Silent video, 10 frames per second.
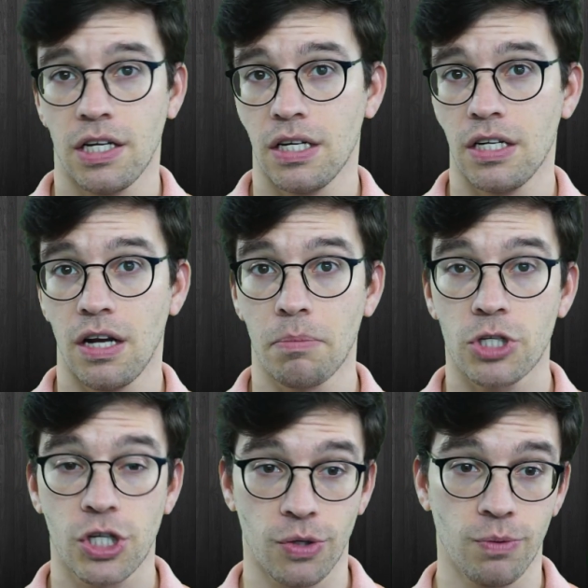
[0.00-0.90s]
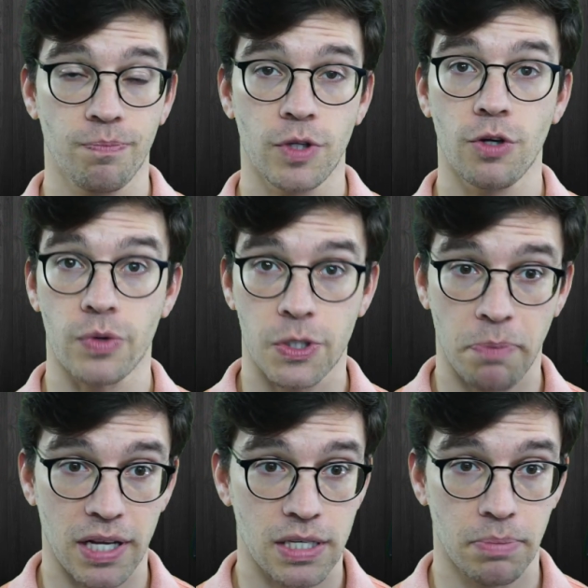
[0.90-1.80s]
Number 2, your
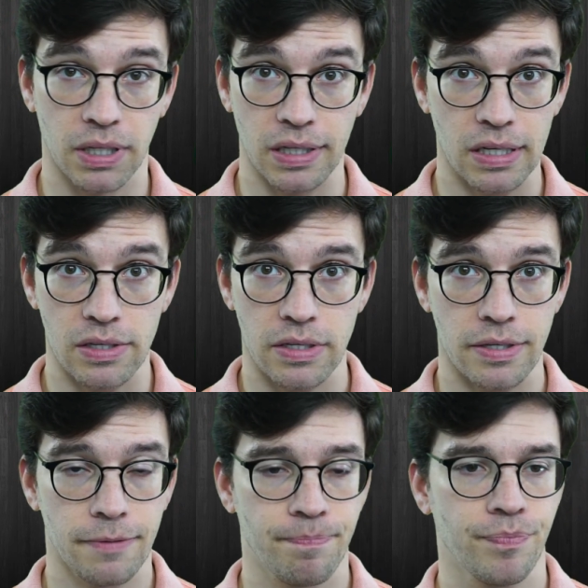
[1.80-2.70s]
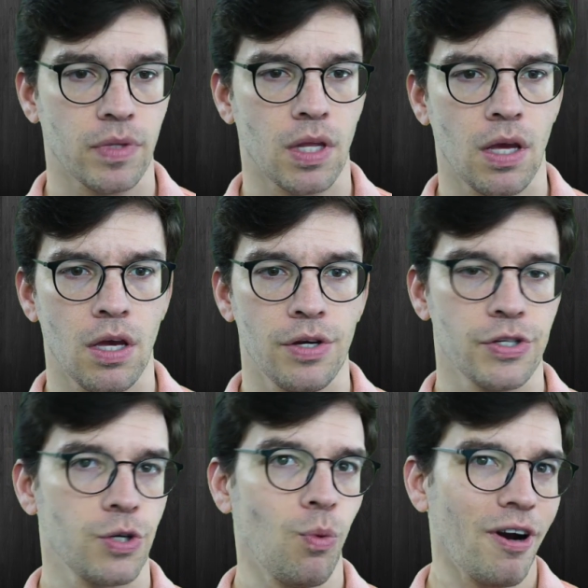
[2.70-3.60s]
responsibilities.
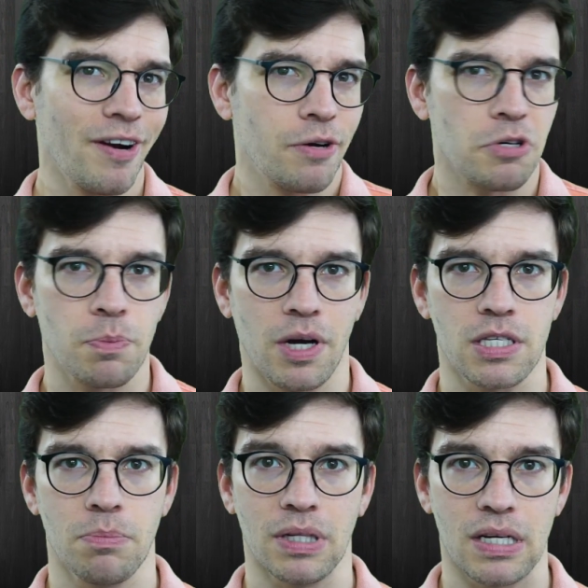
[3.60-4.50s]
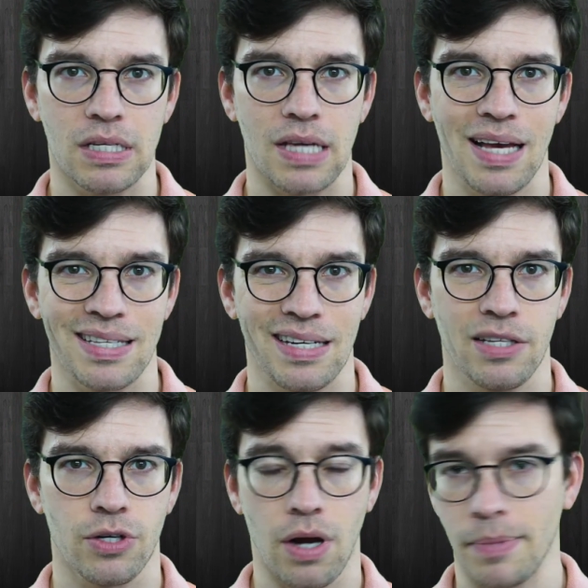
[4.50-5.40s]
So what are your responsibilities as an
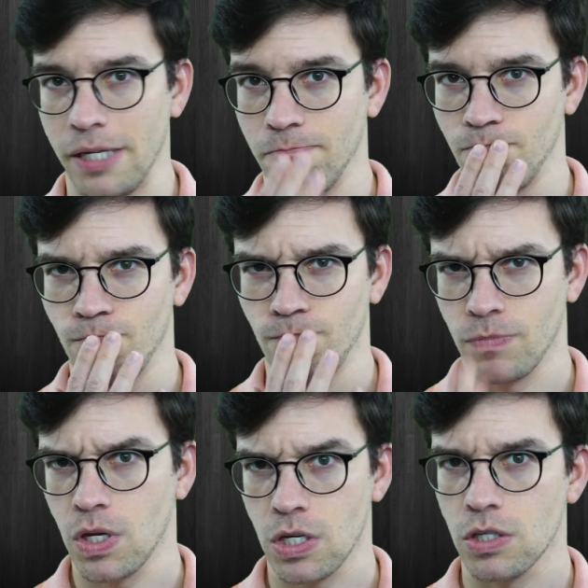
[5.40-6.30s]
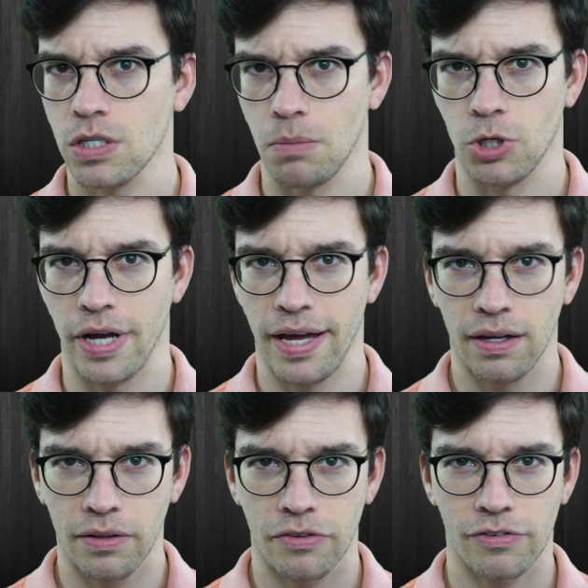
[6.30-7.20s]
summer
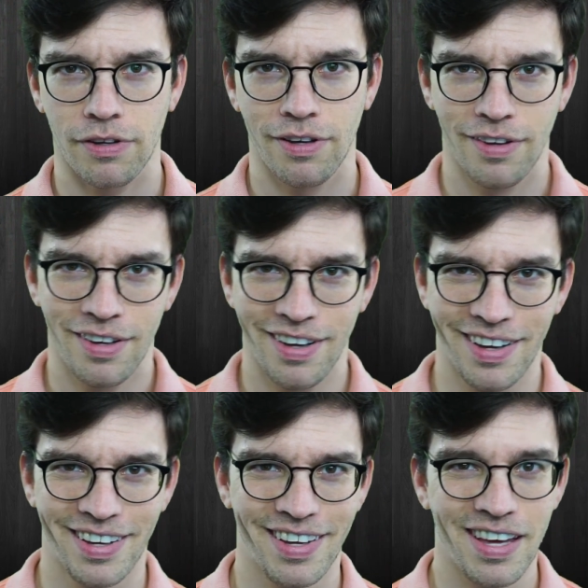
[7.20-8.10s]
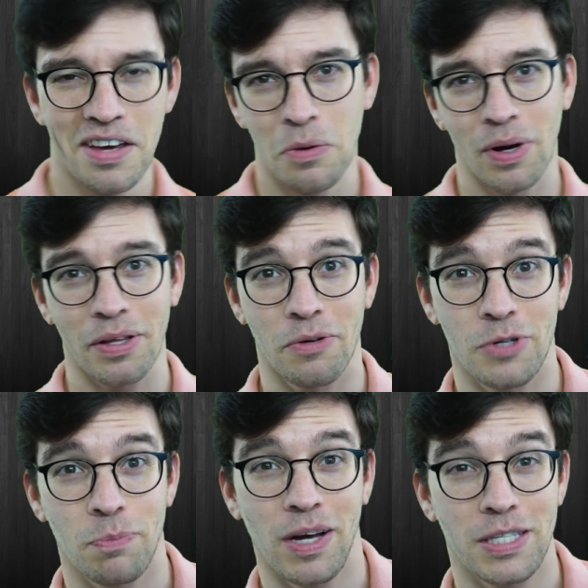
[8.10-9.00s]
analyst? Well, your
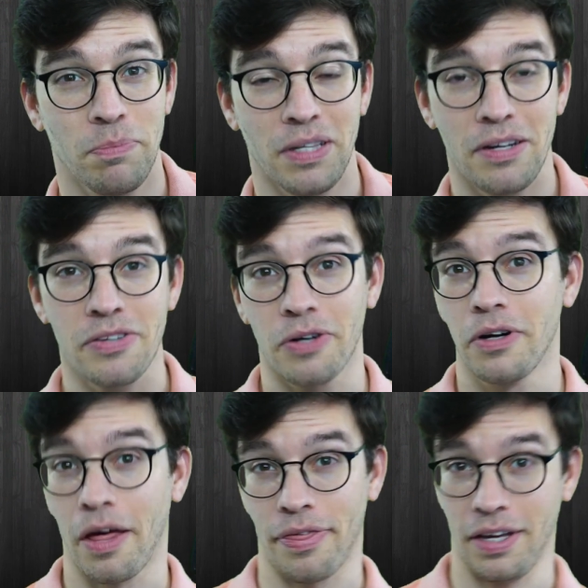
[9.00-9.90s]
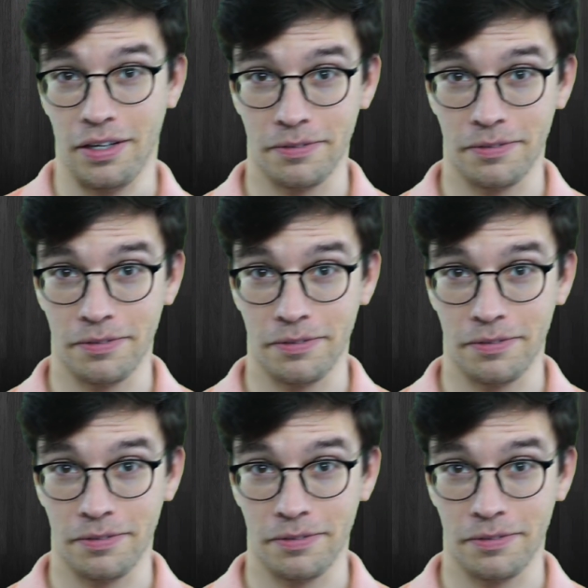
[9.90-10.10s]
responsibilities are nothing.